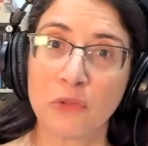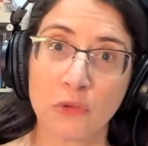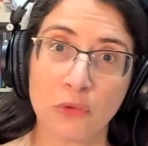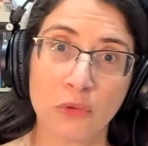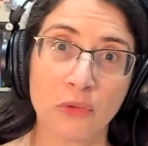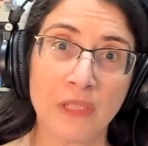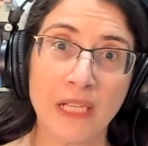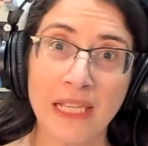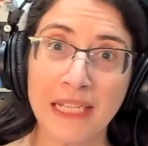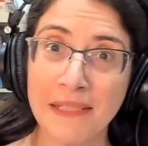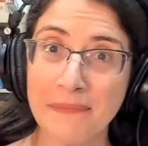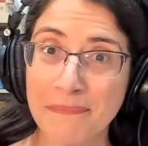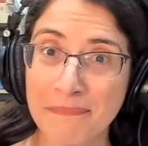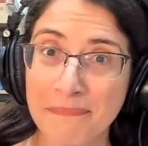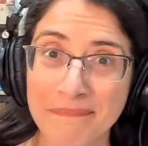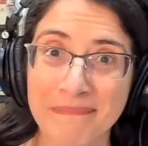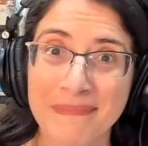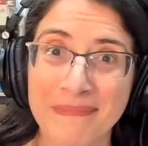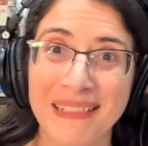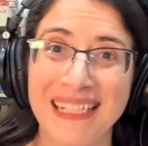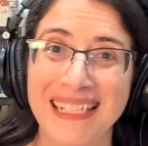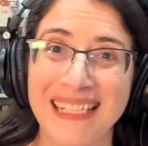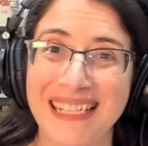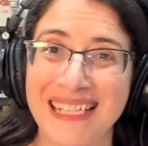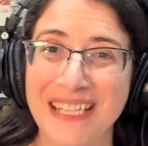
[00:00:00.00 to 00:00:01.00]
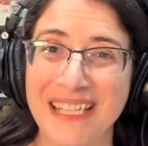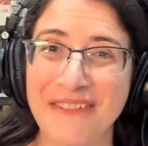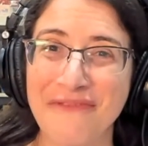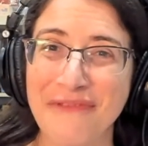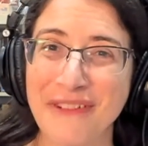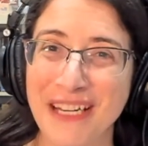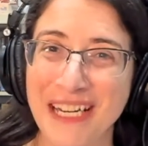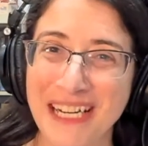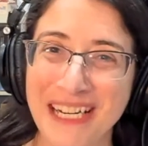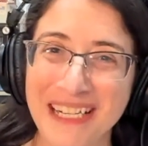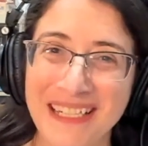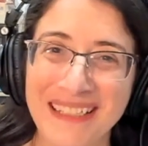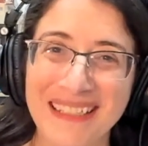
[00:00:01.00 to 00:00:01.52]
Today, as
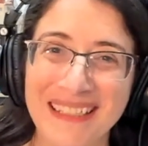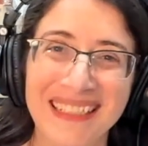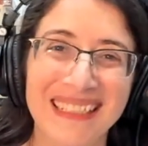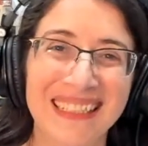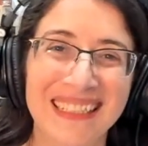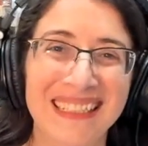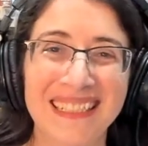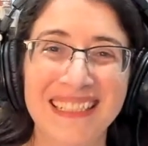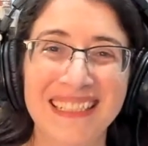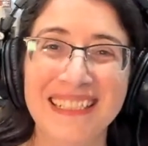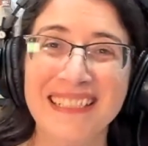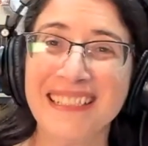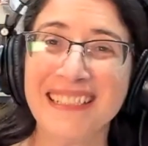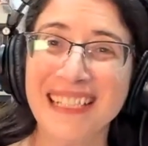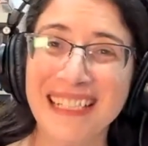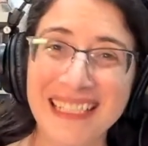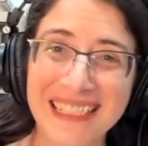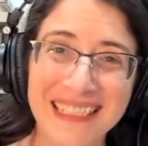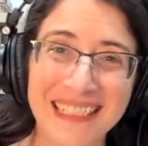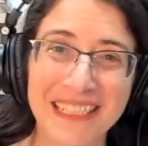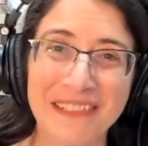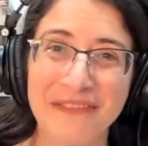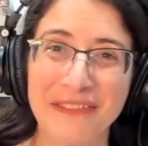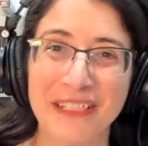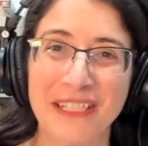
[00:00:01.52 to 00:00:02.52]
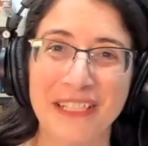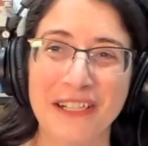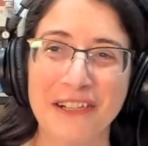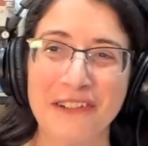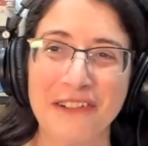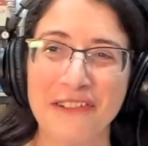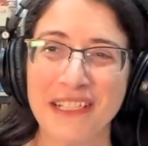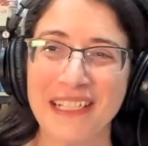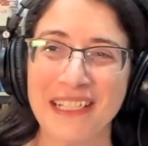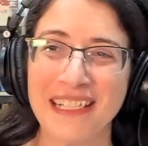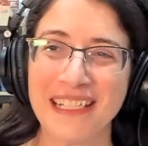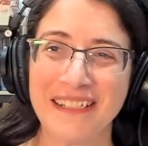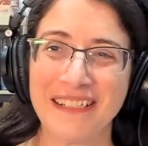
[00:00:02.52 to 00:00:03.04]
we didn't even
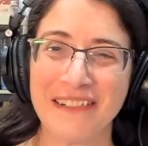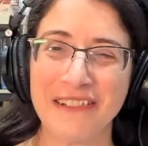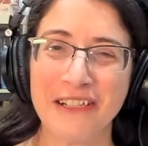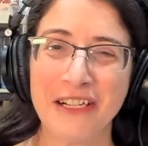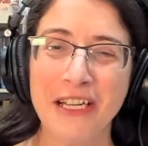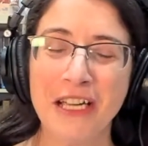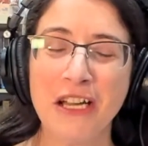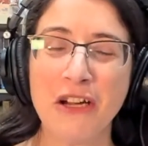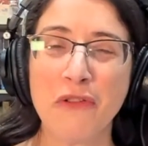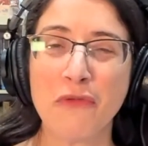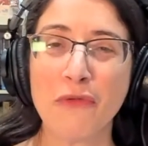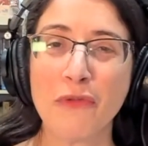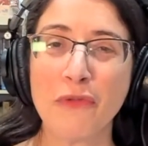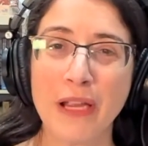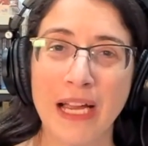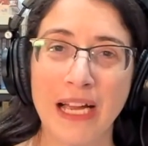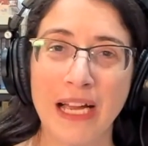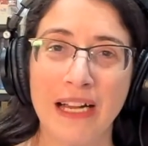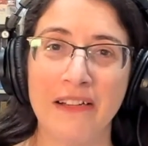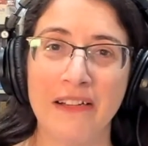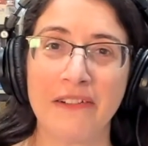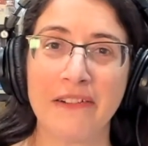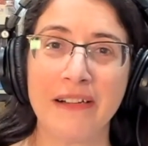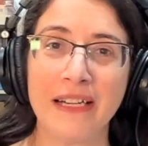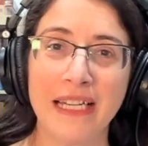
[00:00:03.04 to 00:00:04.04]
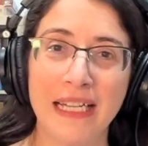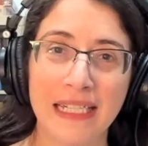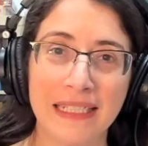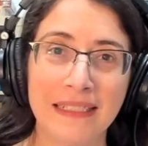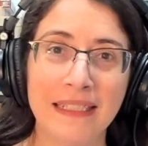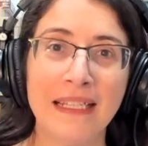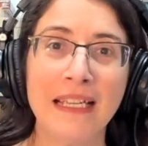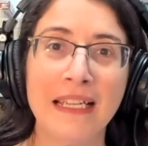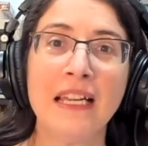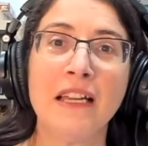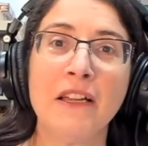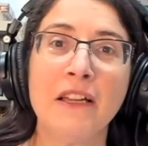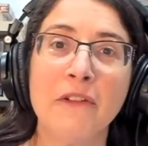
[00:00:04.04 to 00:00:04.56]
close the year, we are at
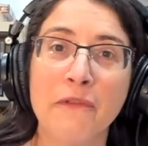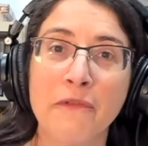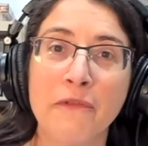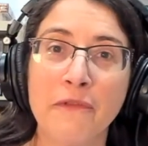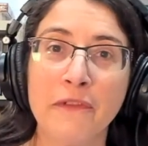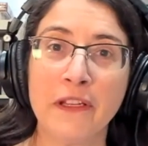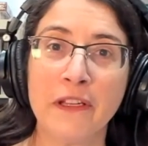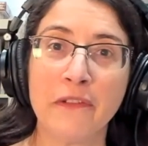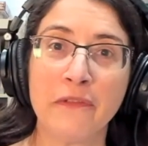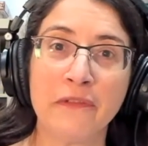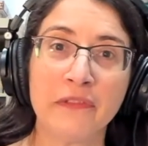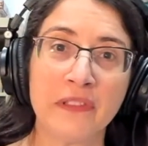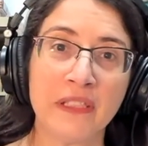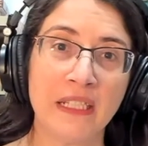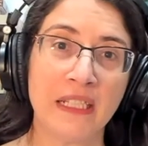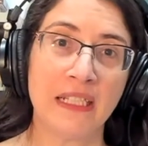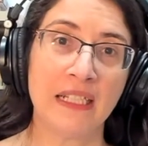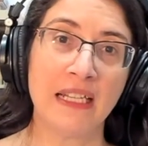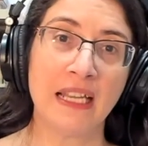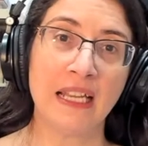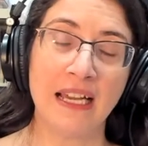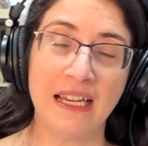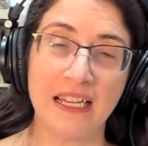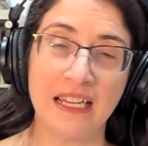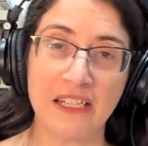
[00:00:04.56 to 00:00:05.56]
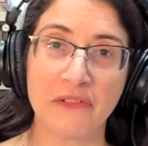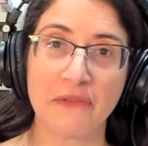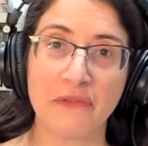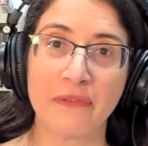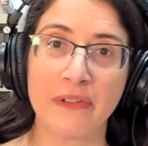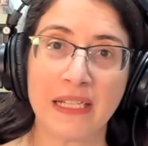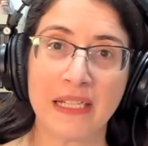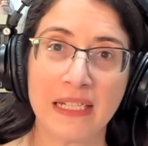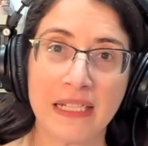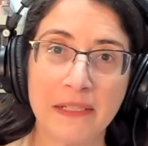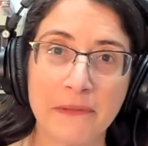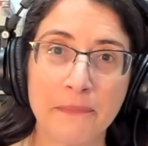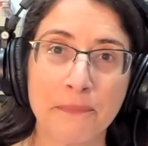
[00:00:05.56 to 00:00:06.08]

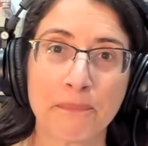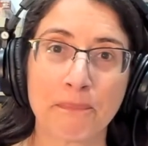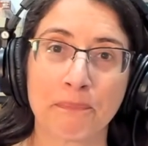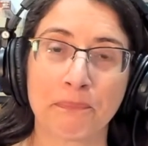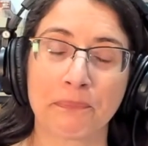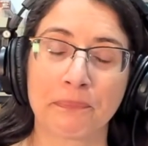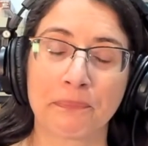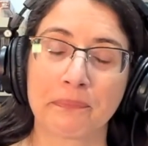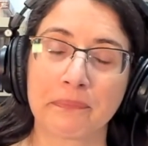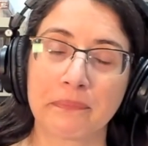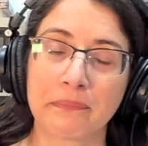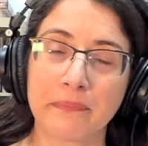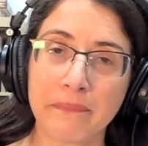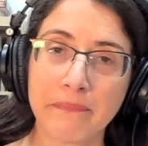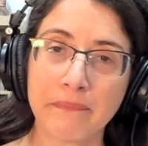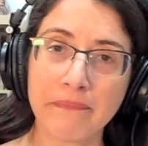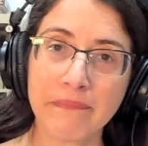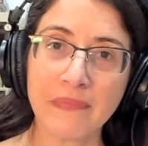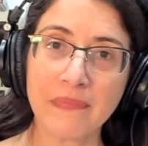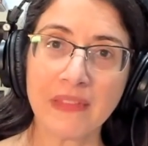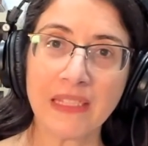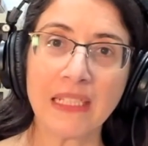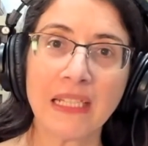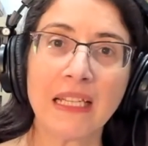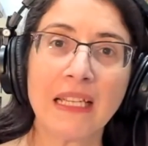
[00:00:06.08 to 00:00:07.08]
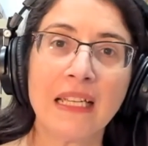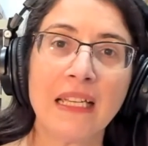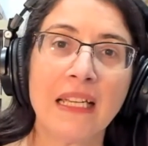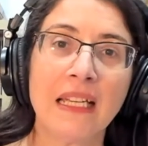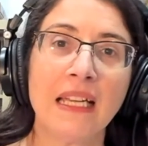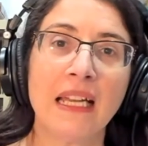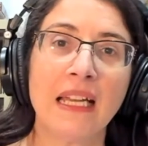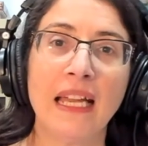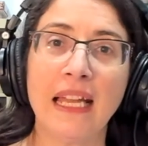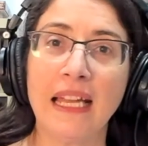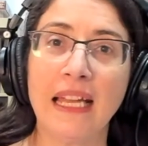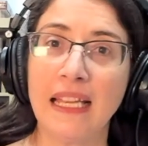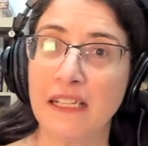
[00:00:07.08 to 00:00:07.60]

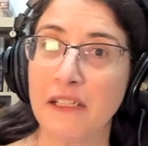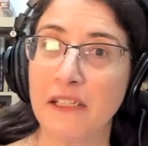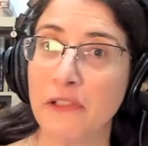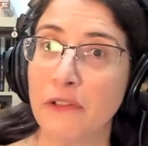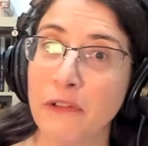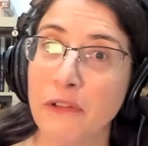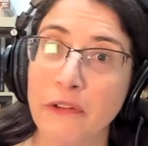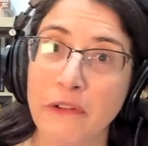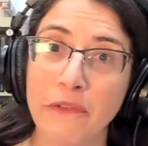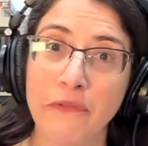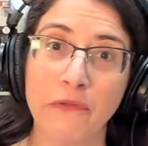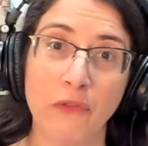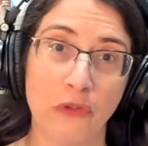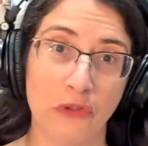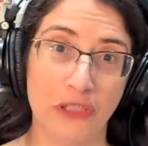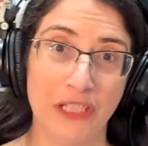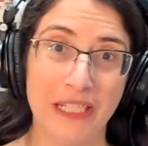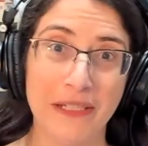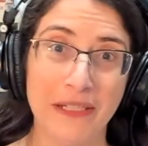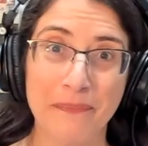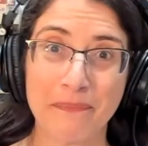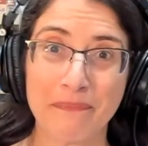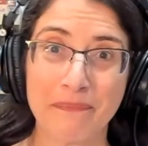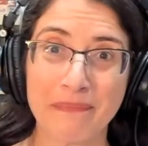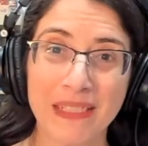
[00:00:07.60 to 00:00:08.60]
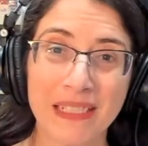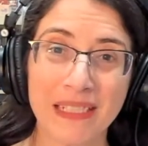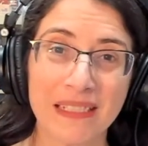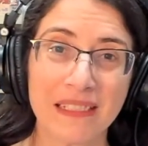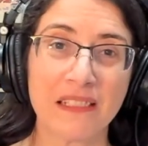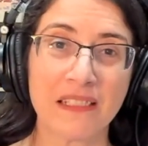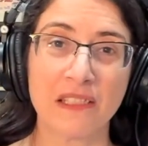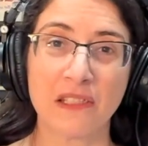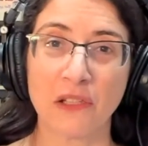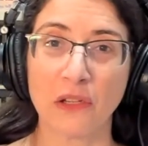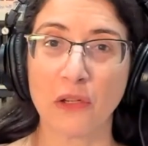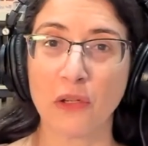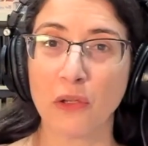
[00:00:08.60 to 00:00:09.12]
1540.
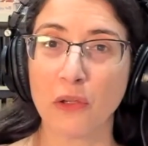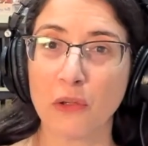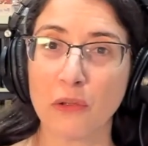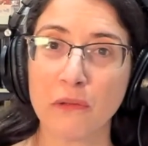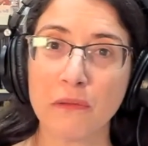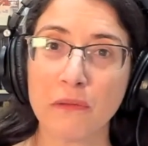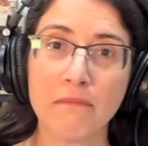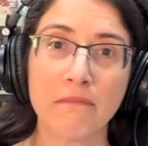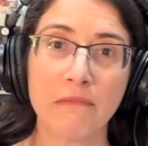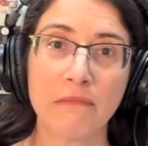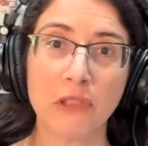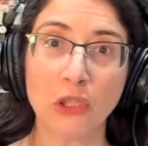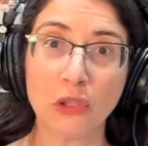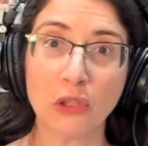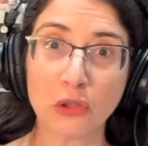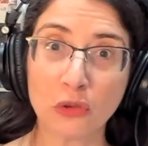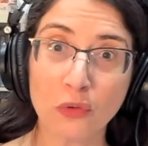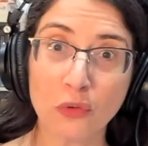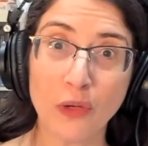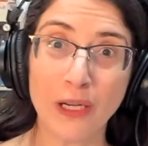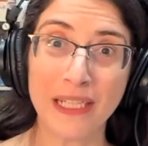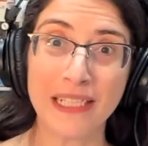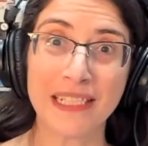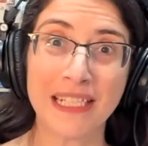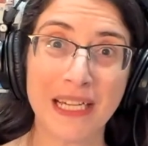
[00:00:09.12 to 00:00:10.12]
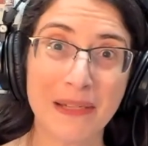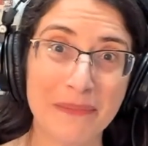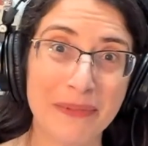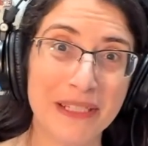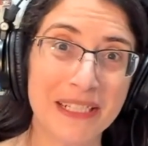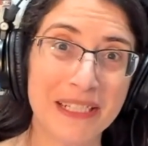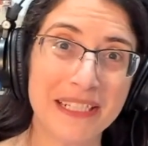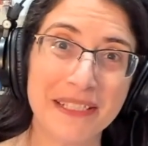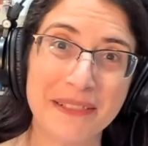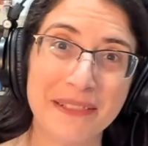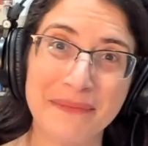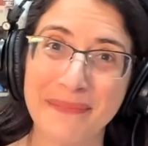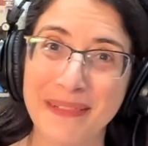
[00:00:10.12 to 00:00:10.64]
So not quite
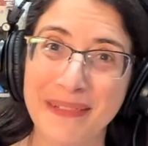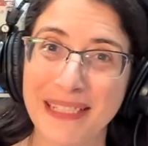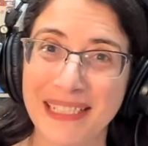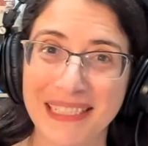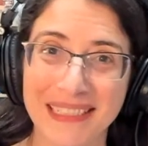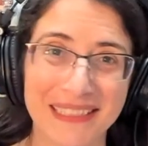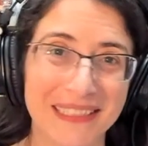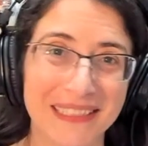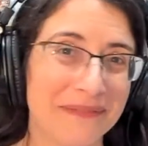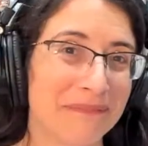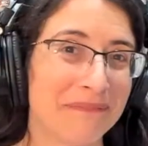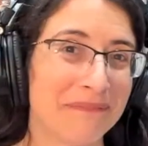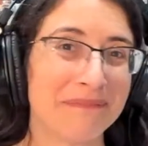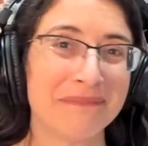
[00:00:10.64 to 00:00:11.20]
doubled, but